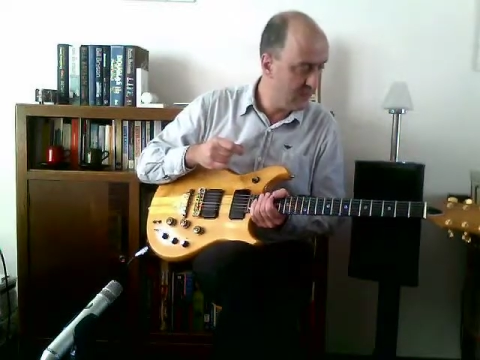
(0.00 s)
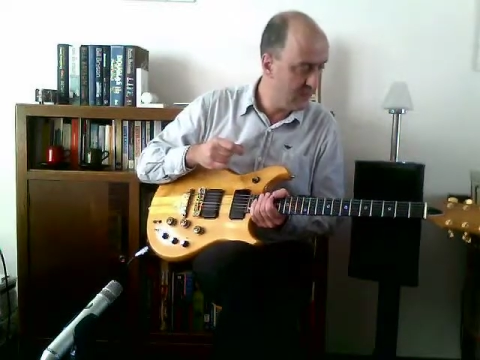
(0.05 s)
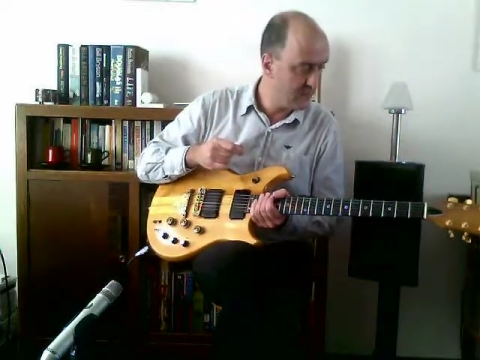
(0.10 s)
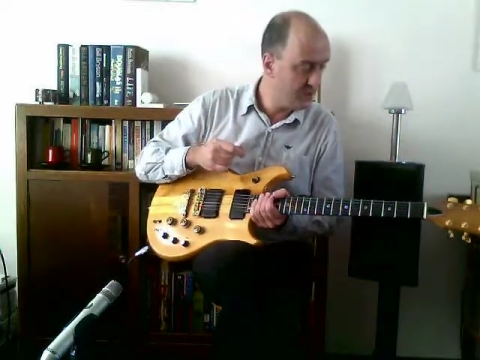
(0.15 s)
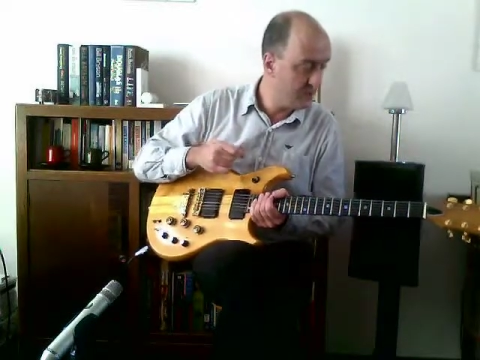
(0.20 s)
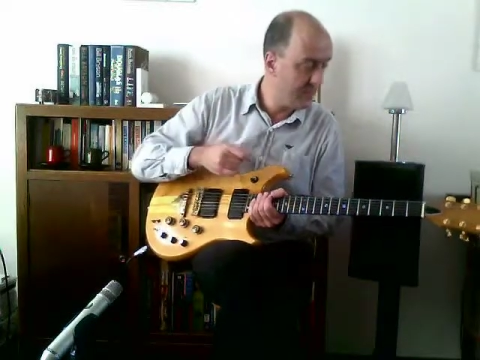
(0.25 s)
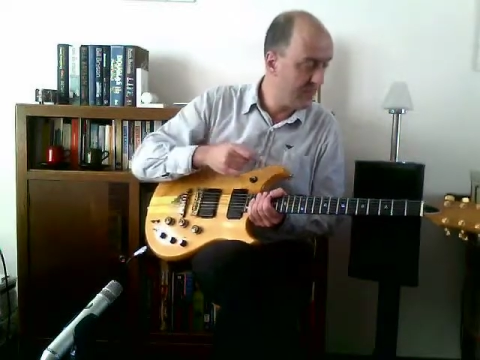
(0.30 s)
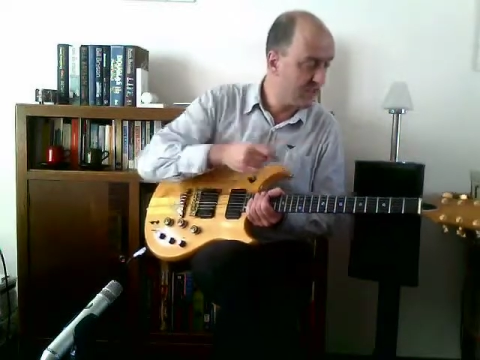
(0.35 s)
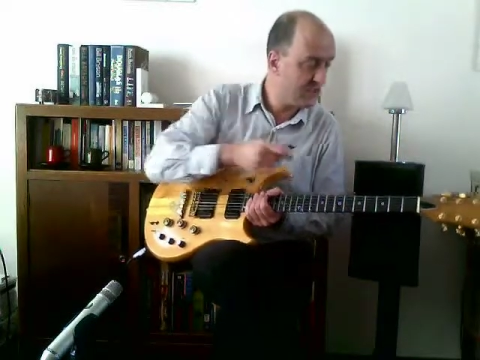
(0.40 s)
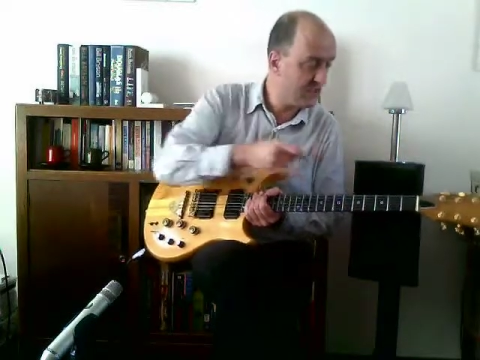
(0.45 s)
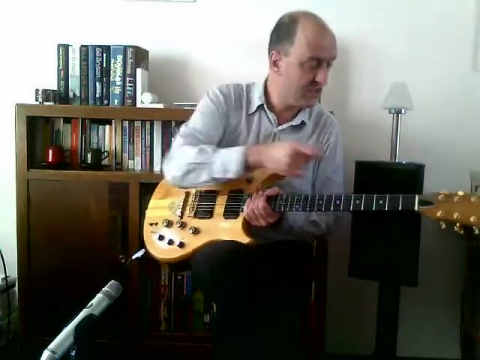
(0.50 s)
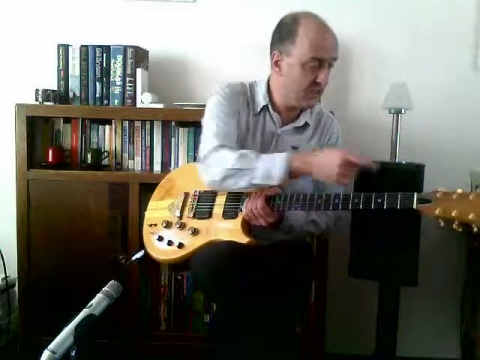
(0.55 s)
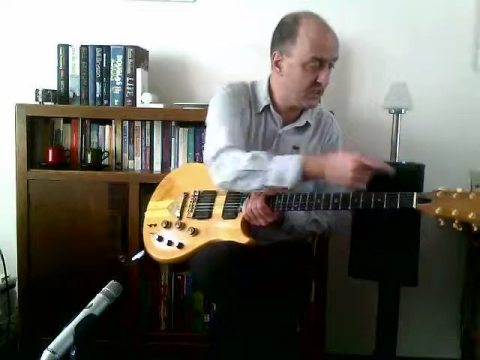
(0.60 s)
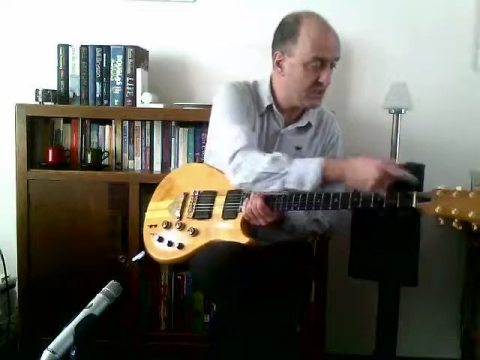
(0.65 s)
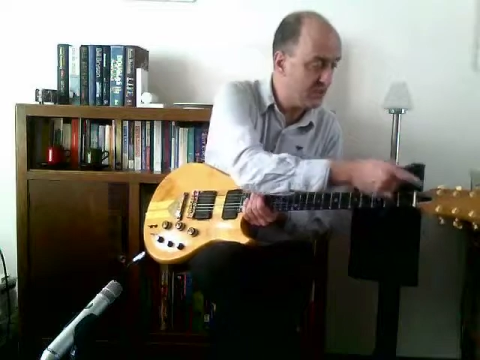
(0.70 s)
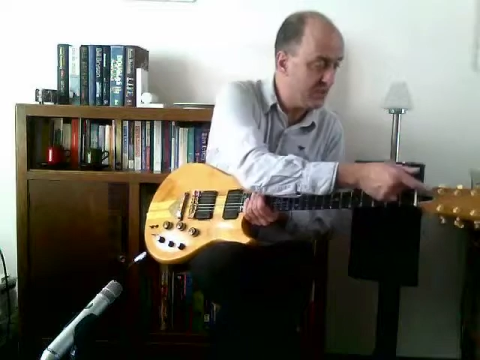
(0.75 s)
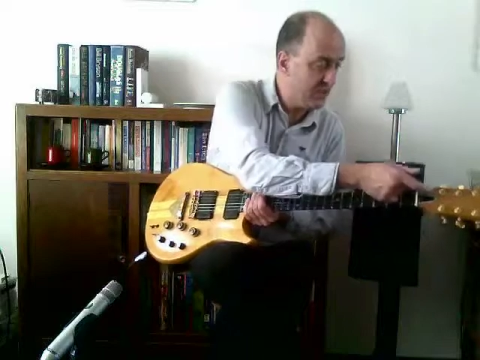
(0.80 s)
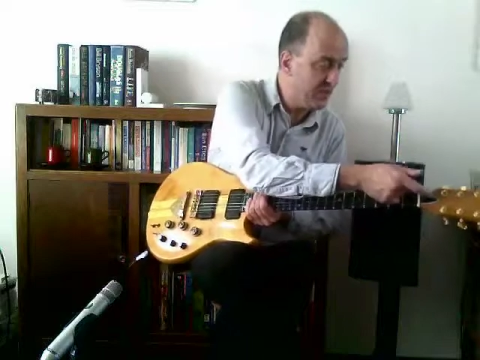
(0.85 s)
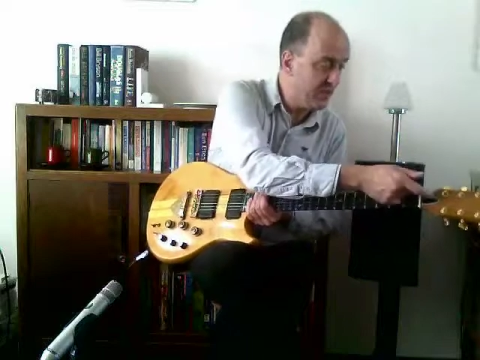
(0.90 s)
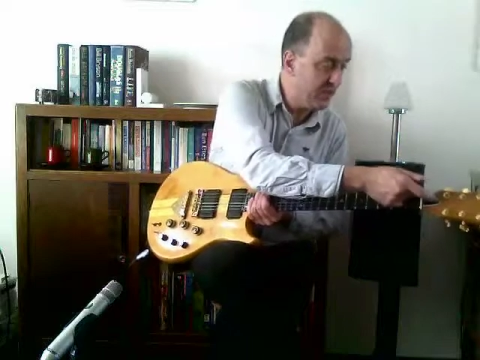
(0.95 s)

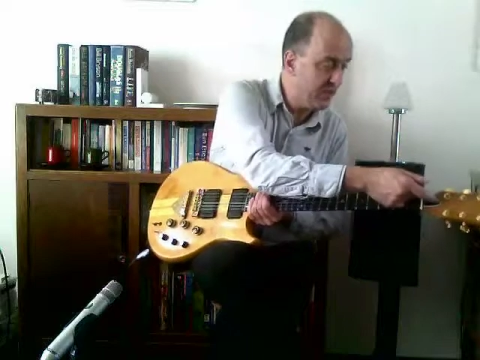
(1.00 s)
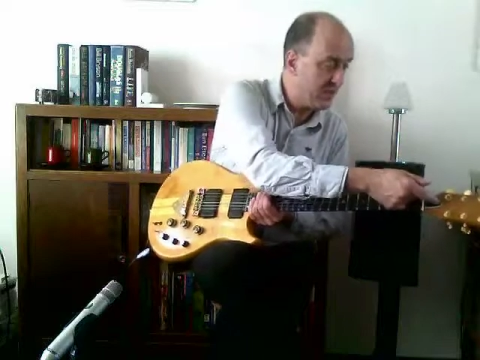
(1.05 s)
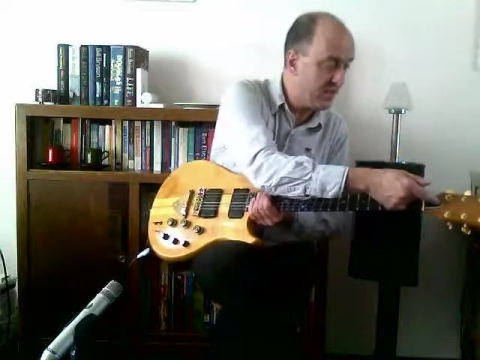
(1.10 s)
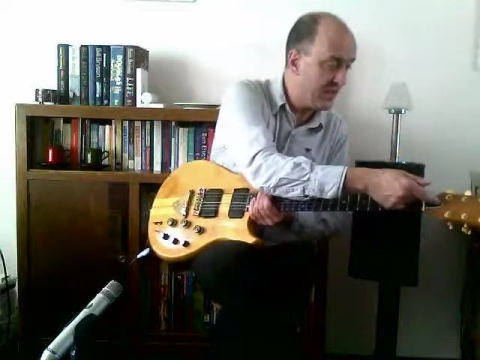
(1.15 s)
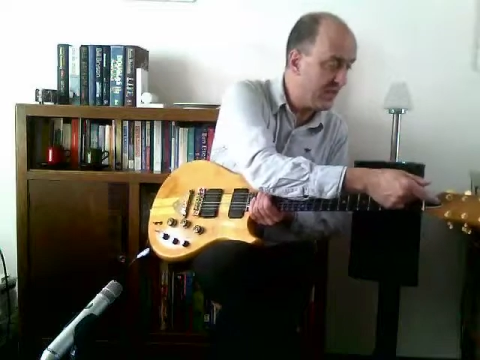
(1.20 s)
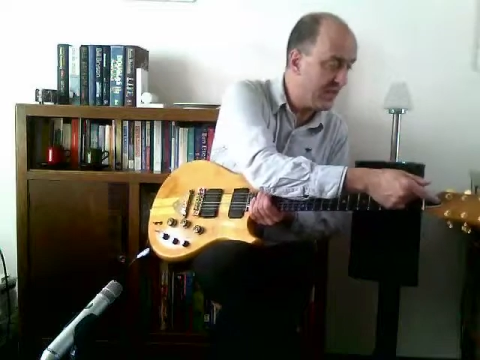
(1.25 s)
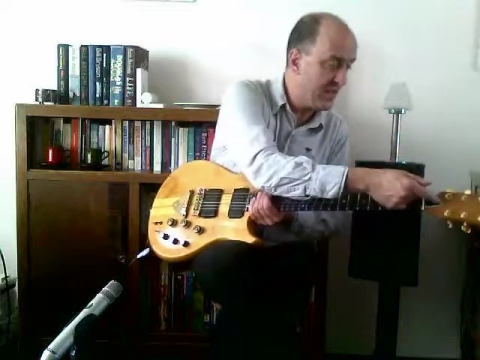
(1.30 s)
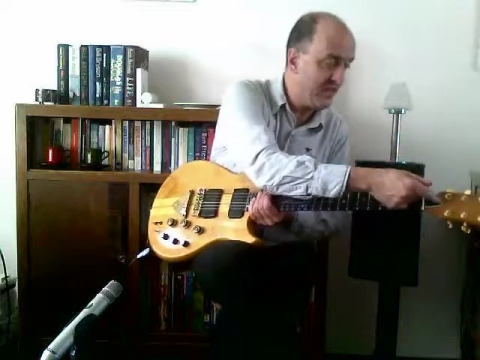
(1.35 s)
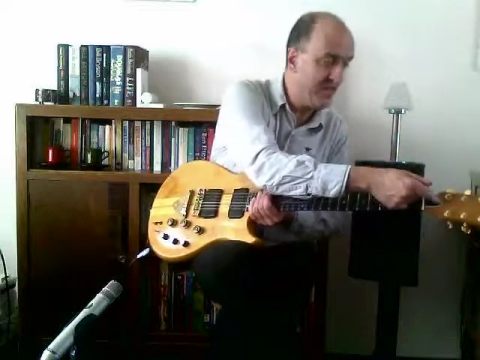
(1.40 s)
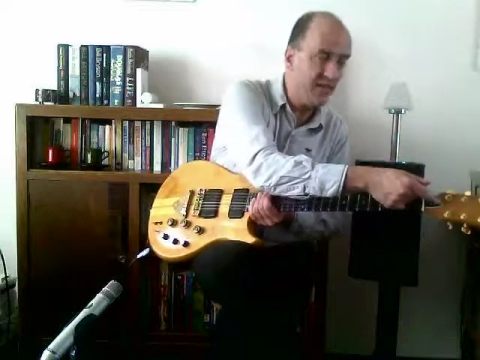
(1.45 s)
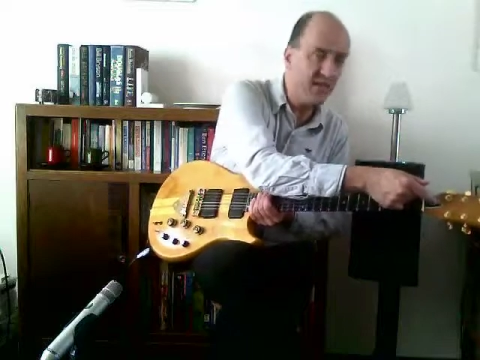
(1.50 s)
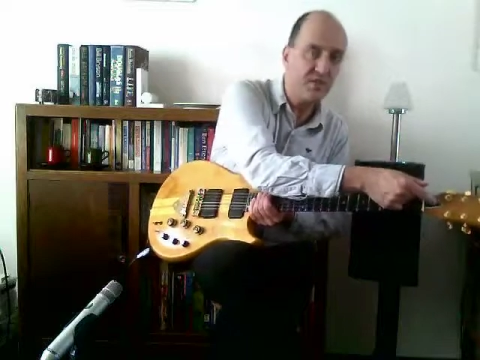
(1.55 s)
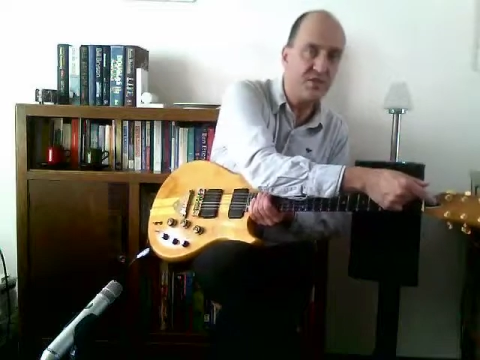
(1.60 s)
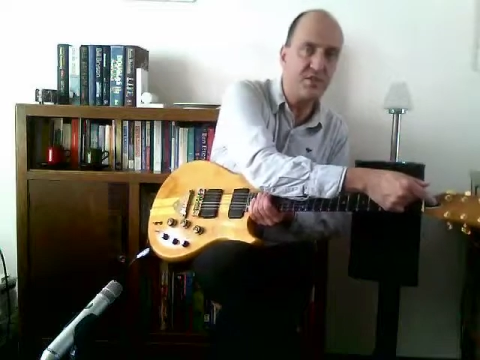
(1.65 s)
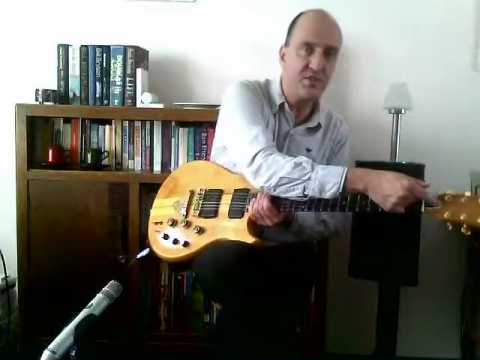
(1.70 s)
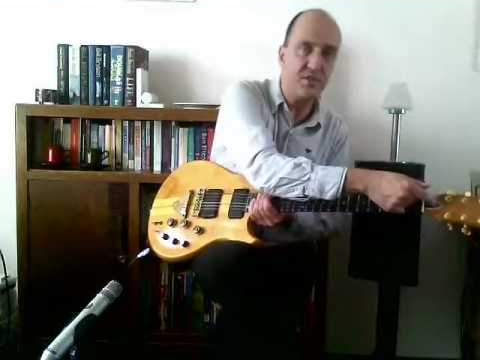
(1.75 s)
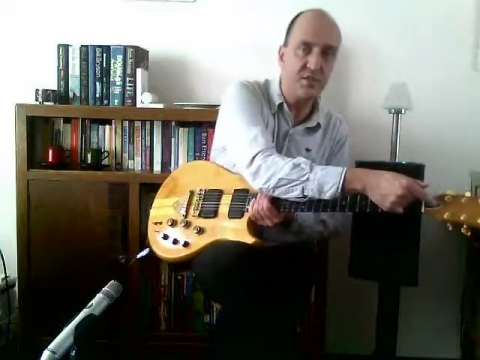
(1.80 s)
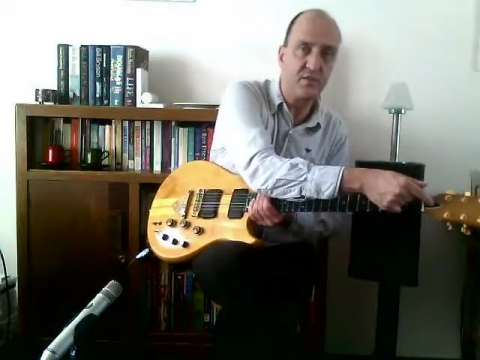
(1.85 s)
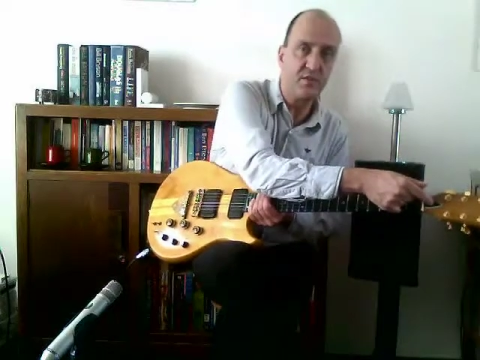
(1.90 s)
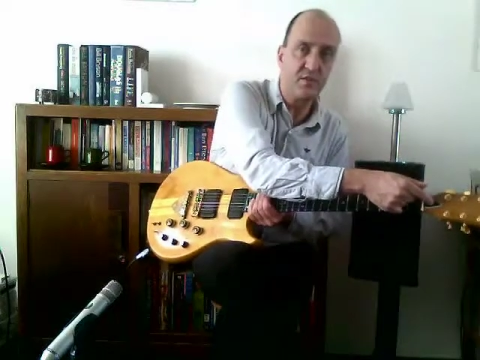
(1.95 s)
Specialists will note that this